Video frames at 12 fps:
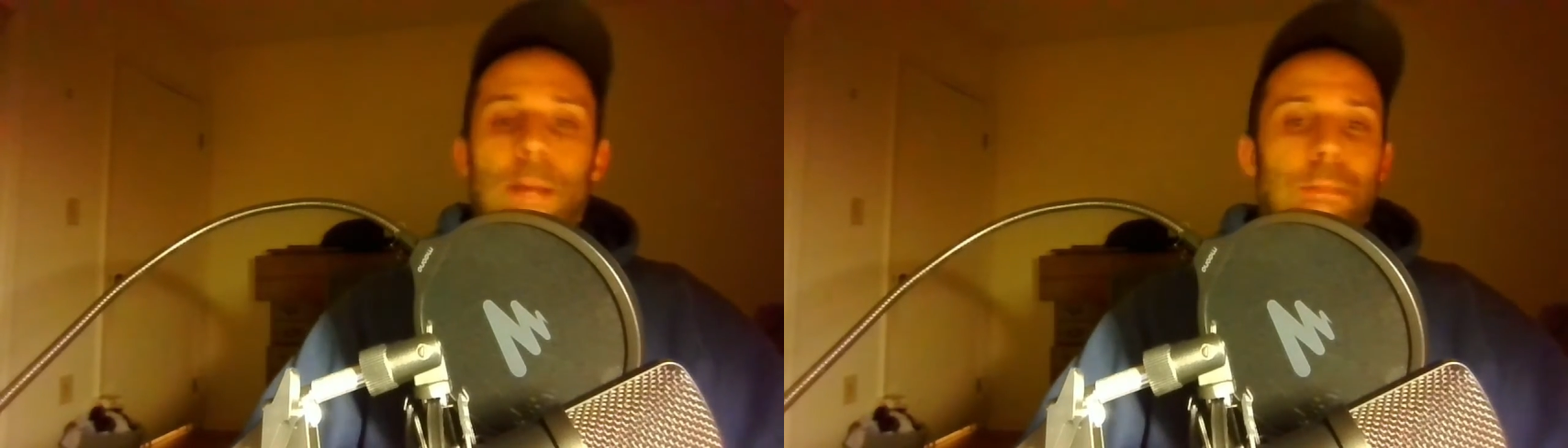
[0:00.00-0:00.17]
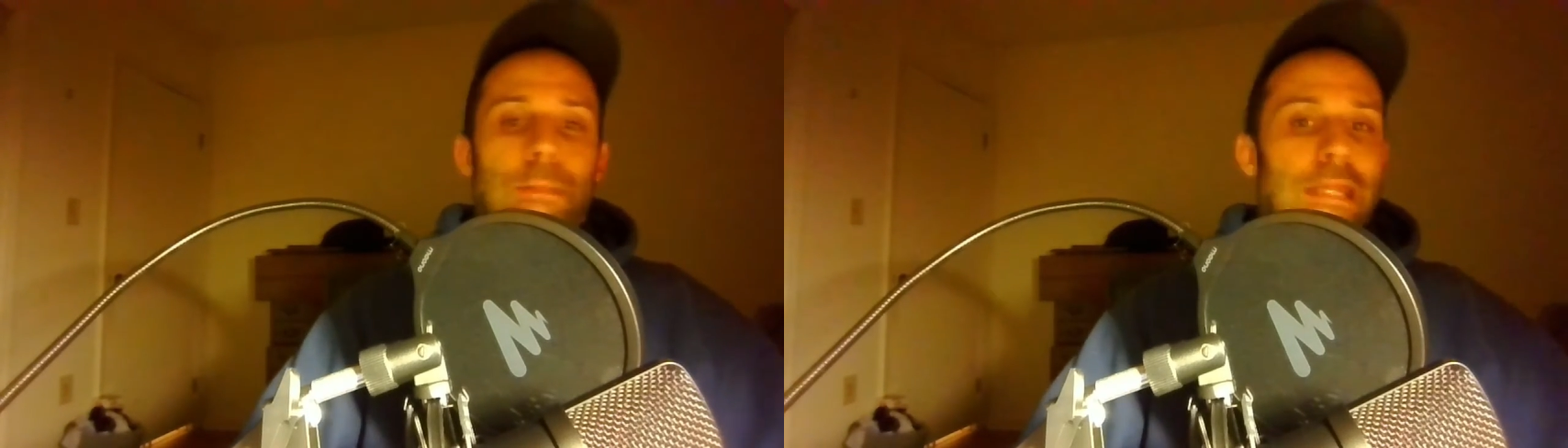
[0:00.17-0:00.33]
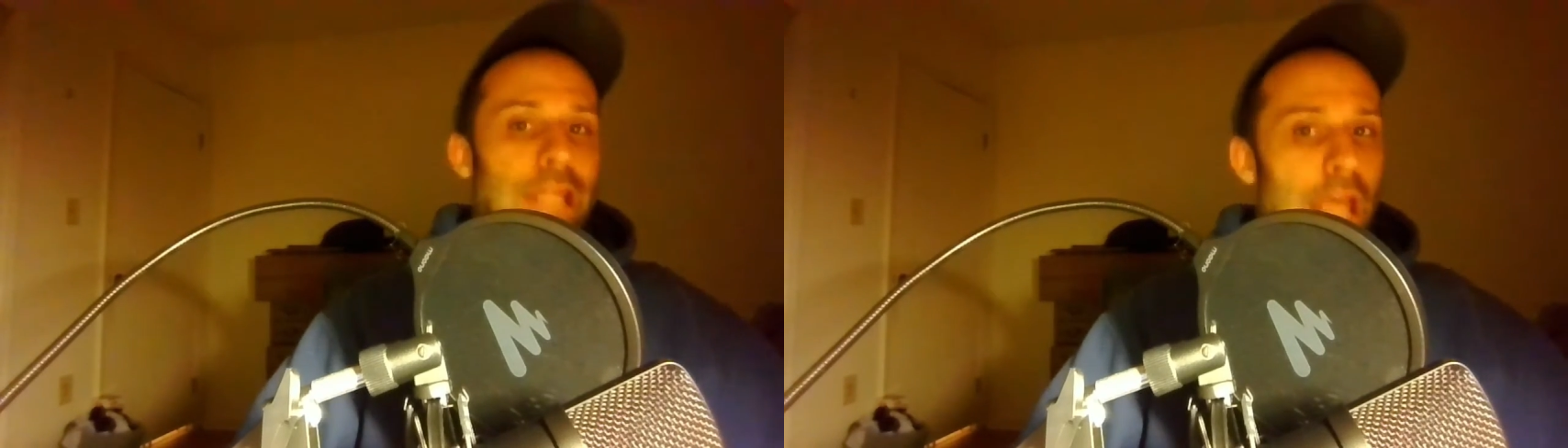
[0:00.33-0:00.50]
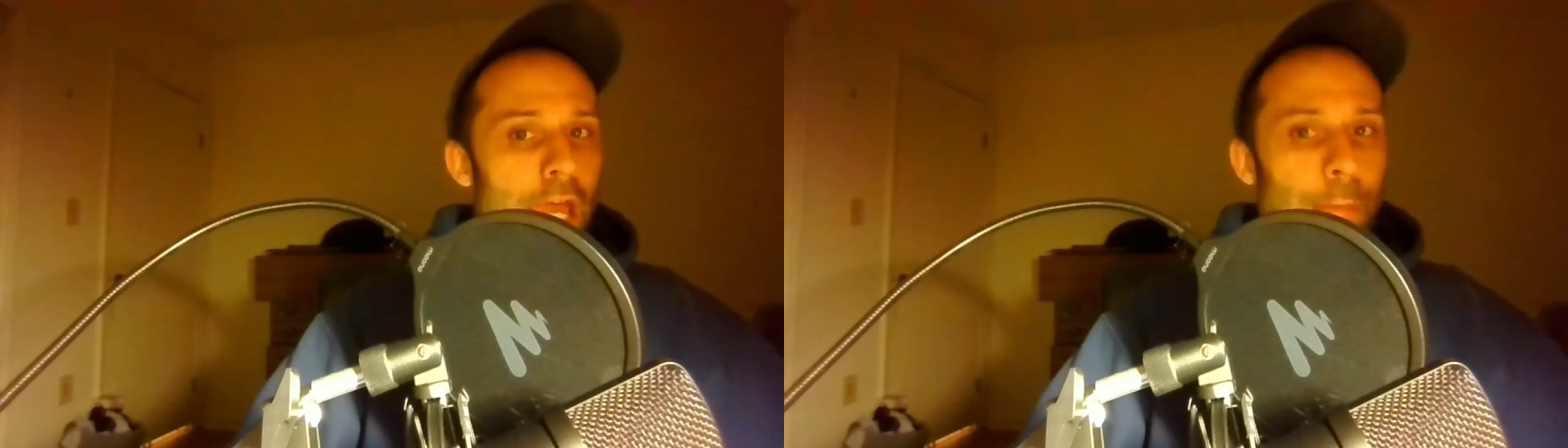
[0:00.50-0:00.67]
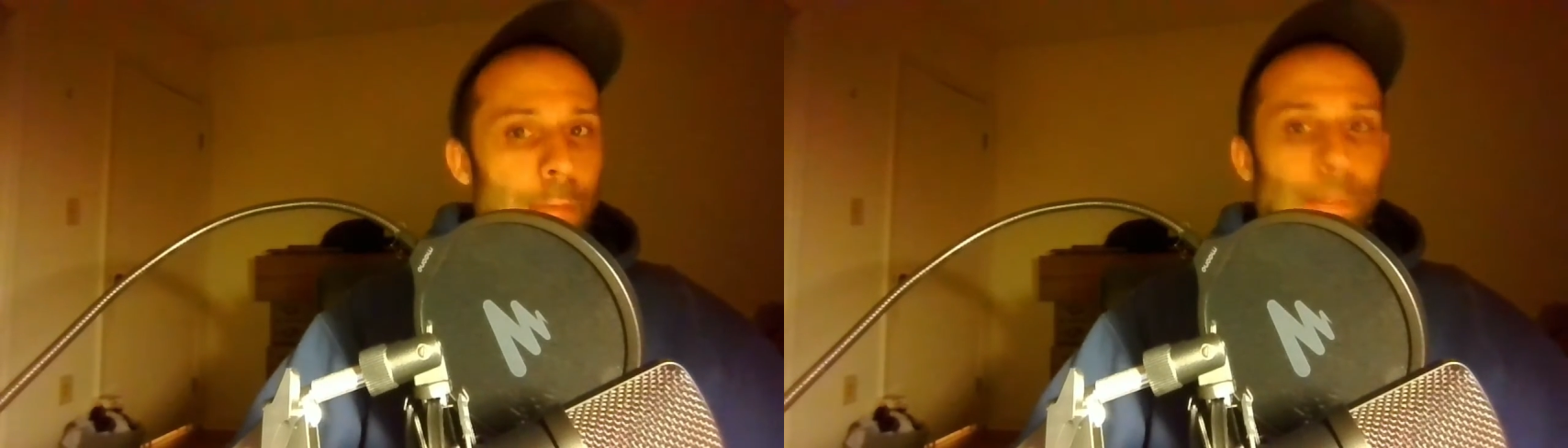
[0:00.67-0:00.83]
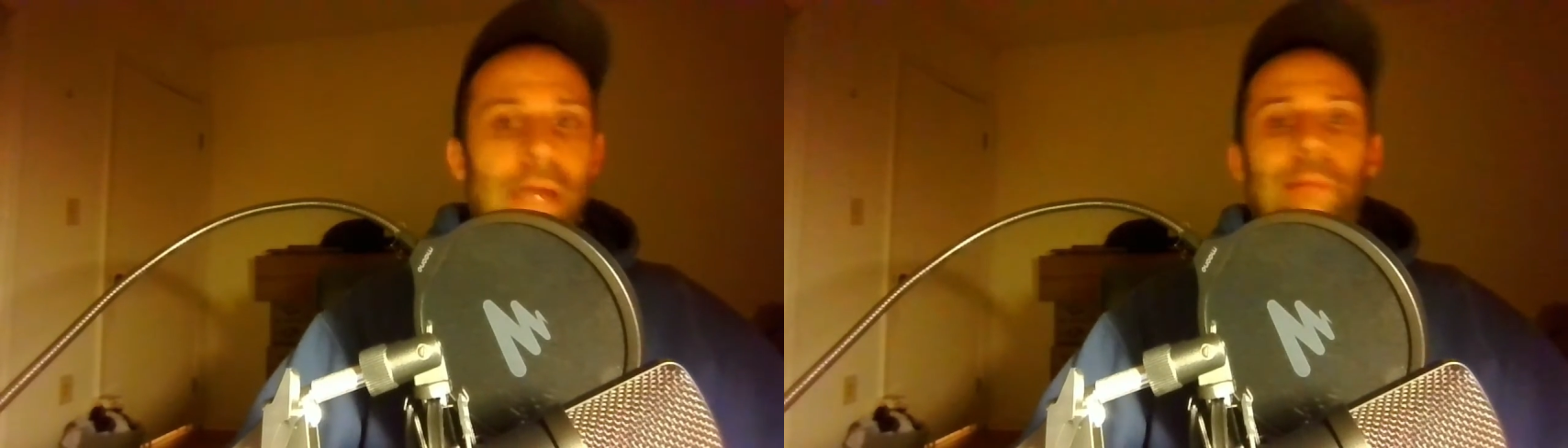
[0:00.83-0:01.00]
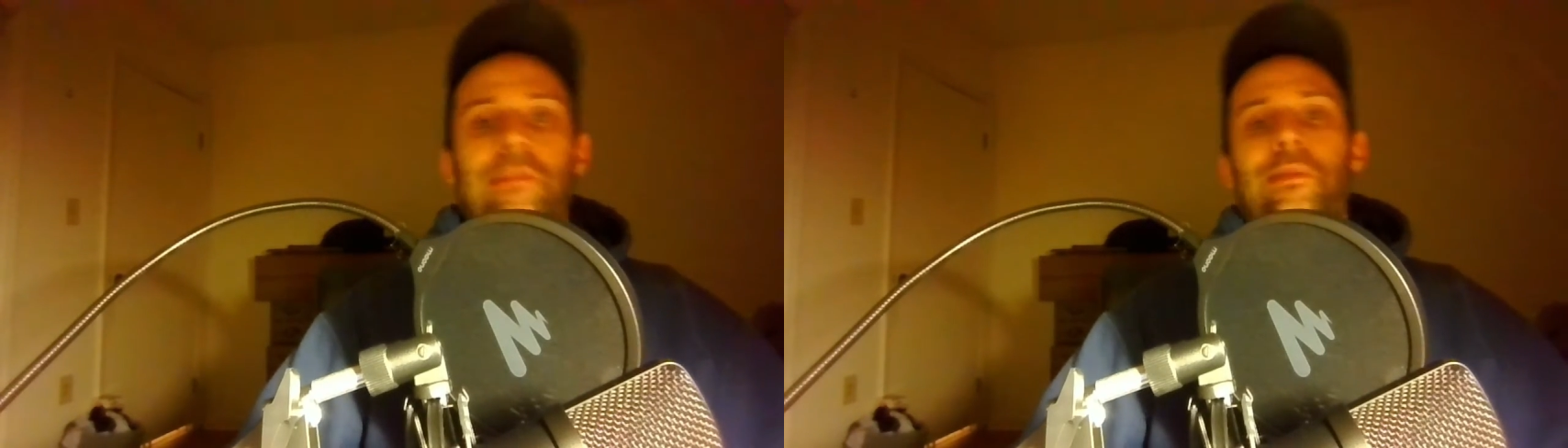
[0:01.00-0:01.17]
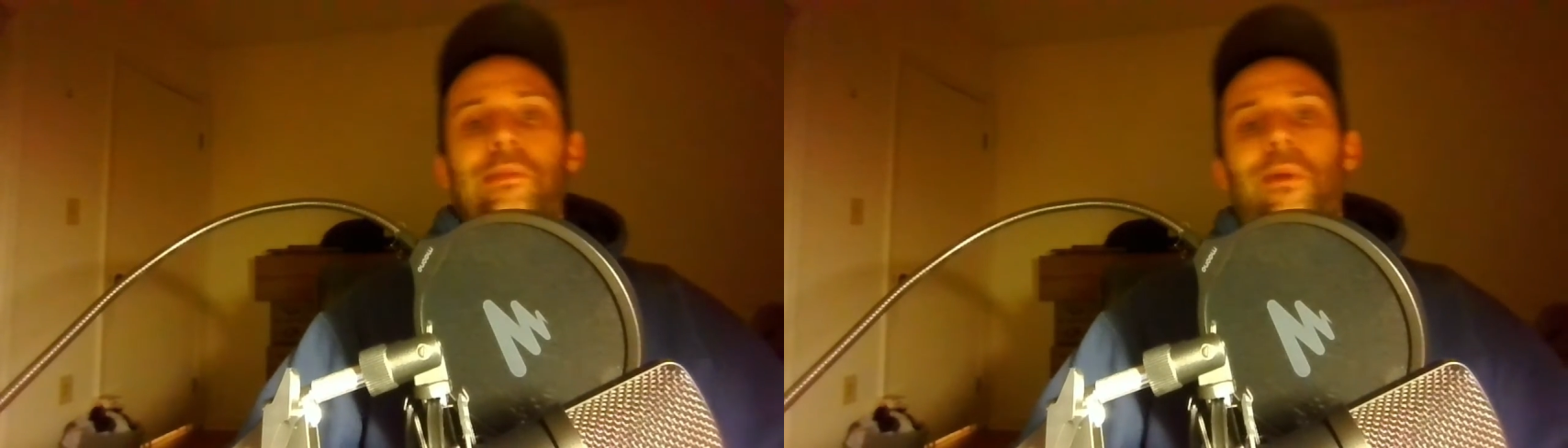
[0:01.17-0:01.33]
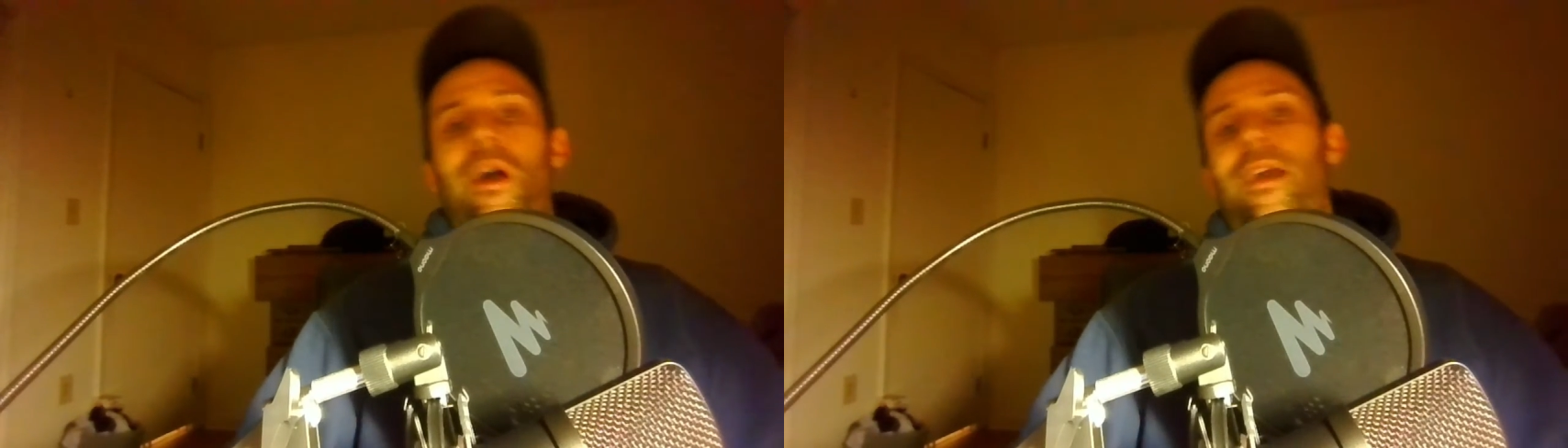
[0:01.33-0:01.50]
I mean, yeah,
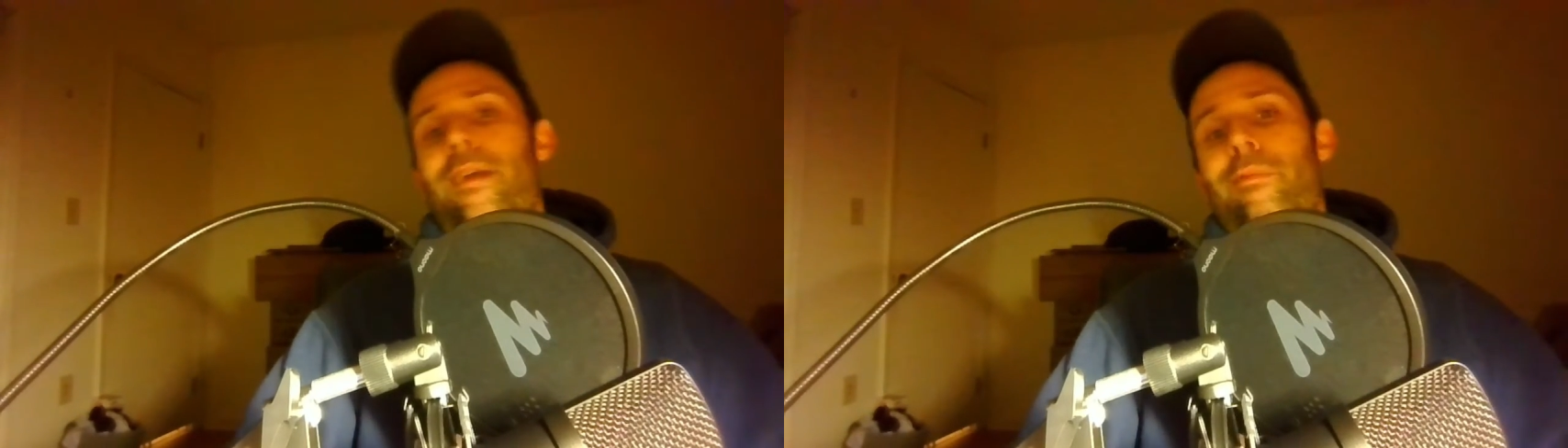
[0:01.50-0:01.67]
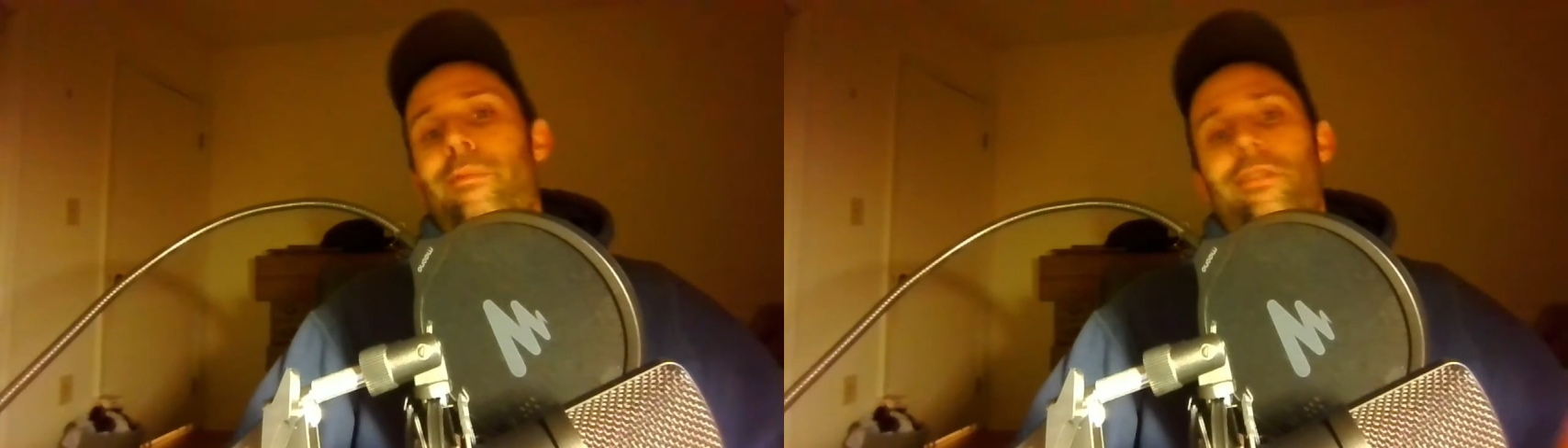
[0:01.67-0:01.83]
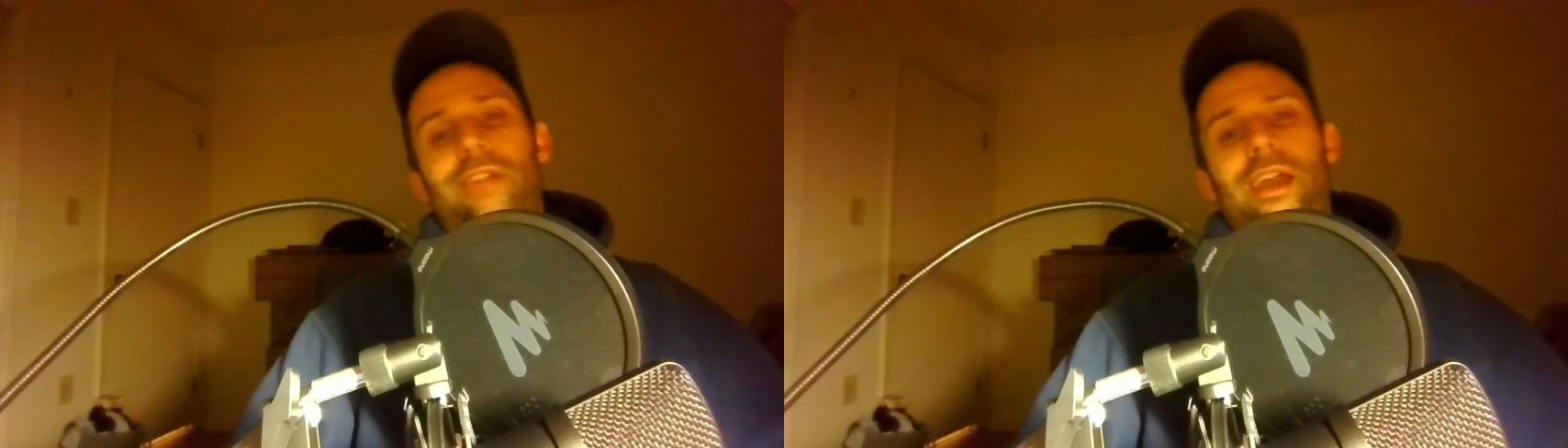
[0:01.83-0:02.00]
Palantir got hammered.